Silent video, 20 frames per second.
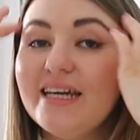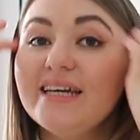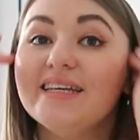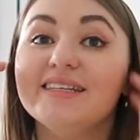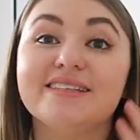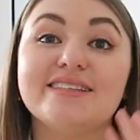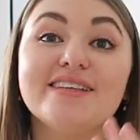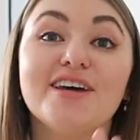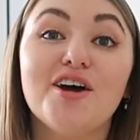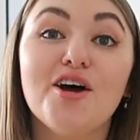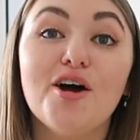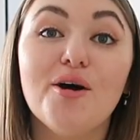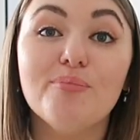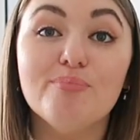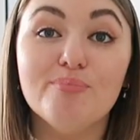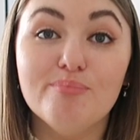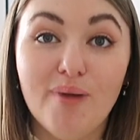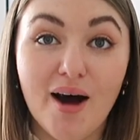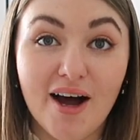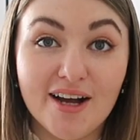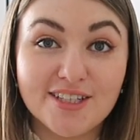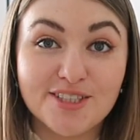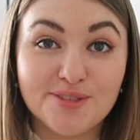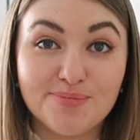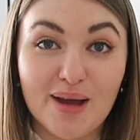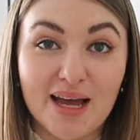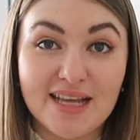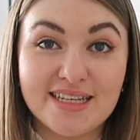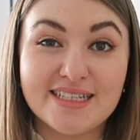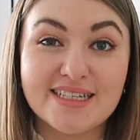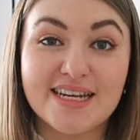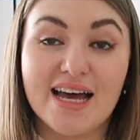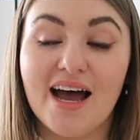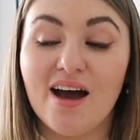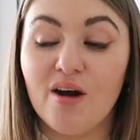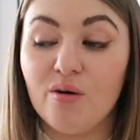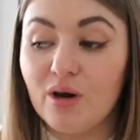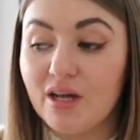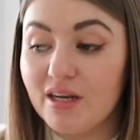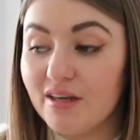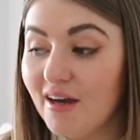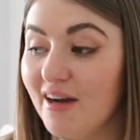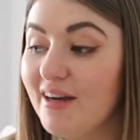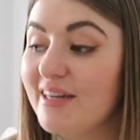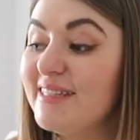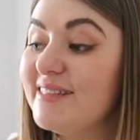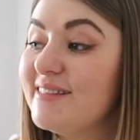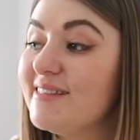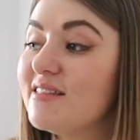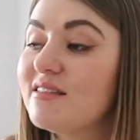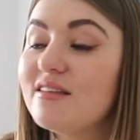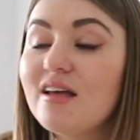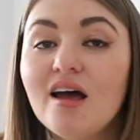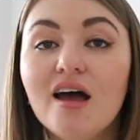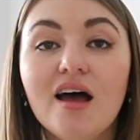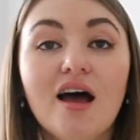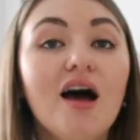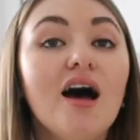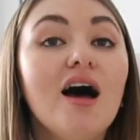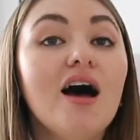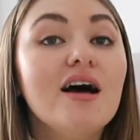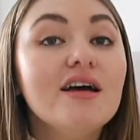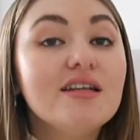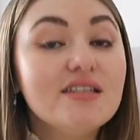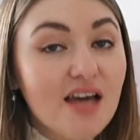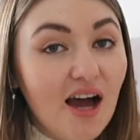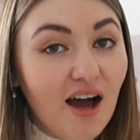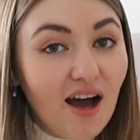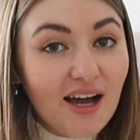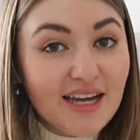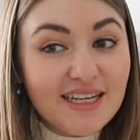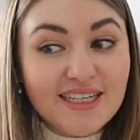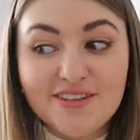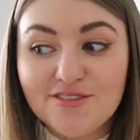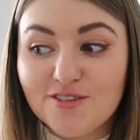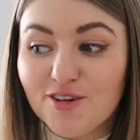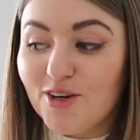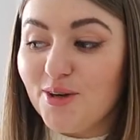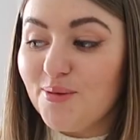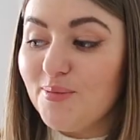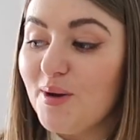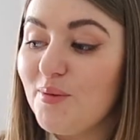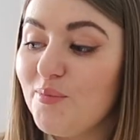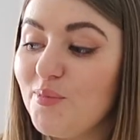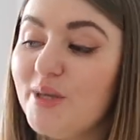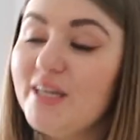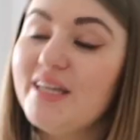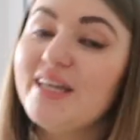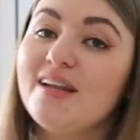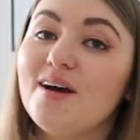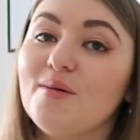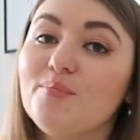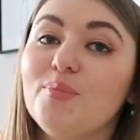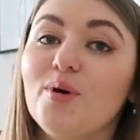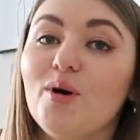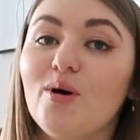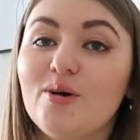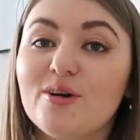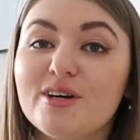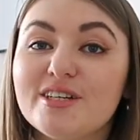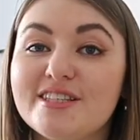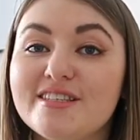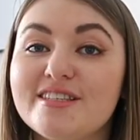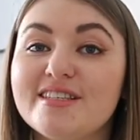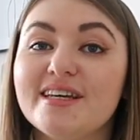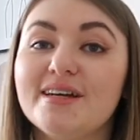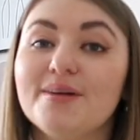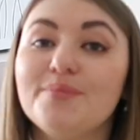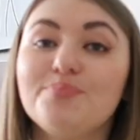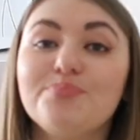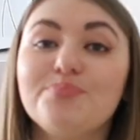is much better now. A nice tidy room and we can unbox